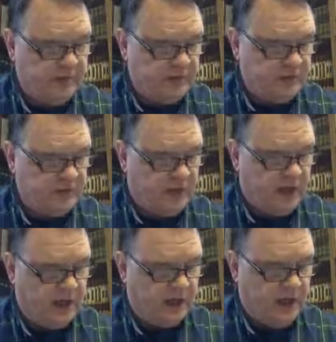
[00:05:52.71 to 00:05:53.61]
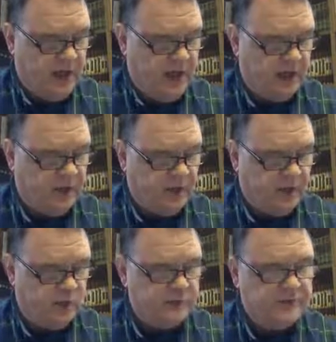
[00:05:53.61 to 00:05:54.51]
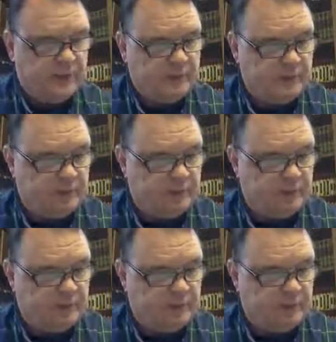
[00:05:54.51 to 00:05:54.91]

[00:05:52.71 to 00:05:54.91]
Verse 9, and those from the